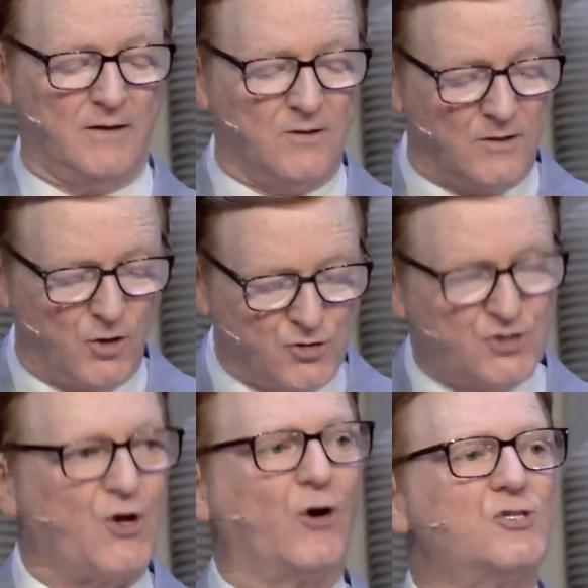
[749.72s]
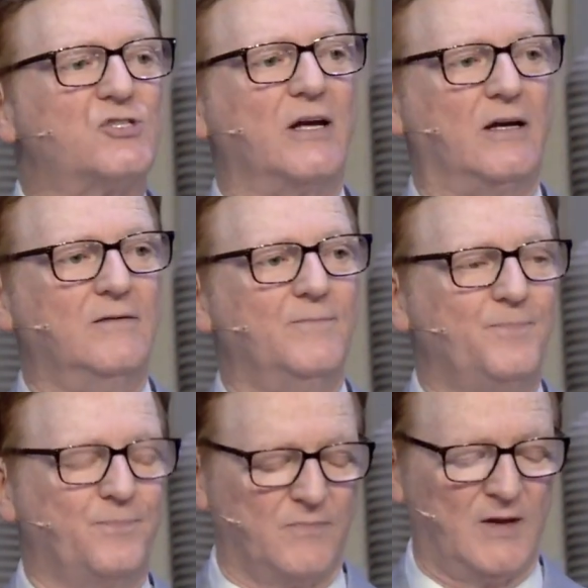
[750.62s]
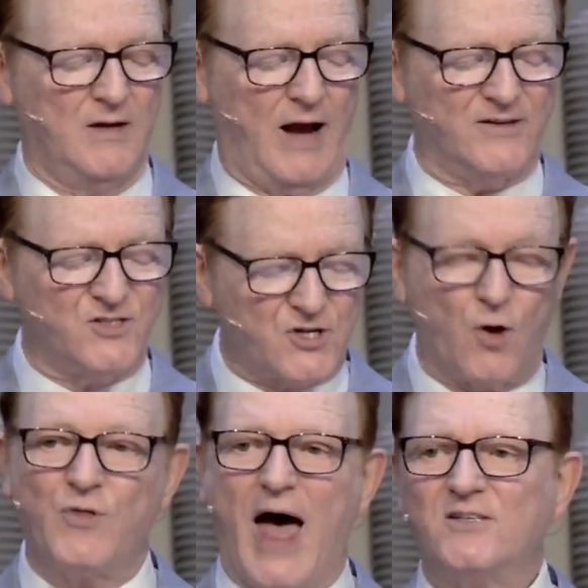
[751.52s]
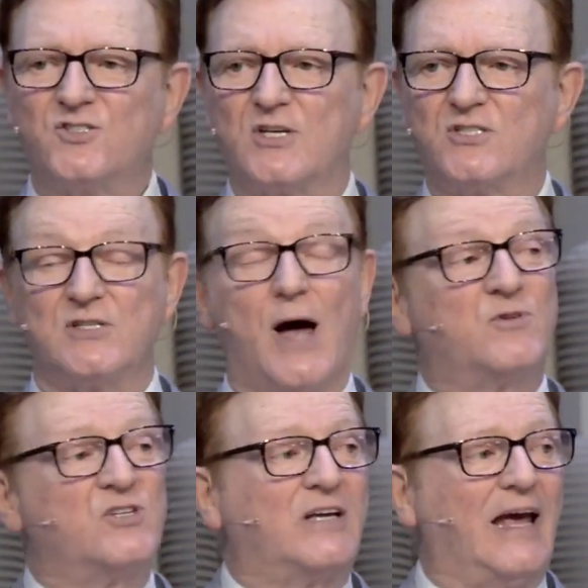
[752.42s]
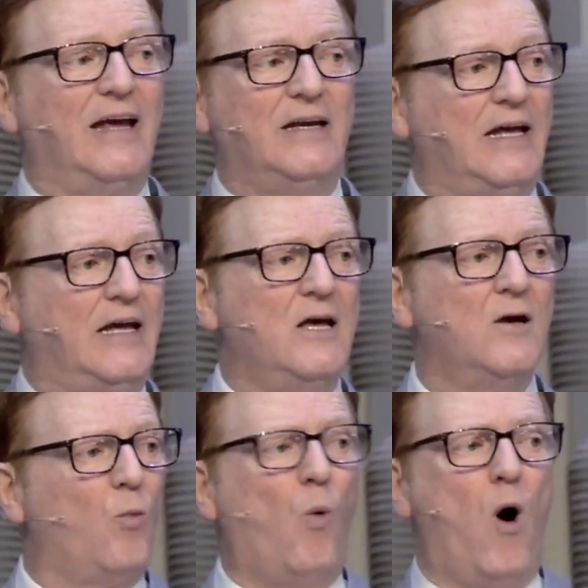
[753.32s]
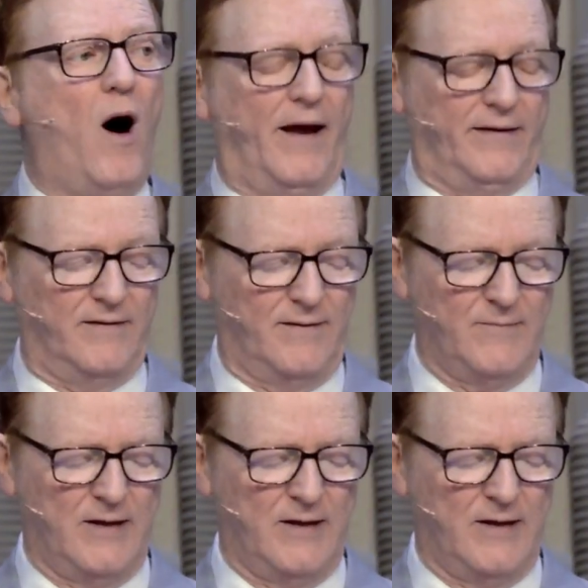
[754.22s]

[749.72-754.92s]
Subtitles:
who's thirsty, and so that's the subject, anyone.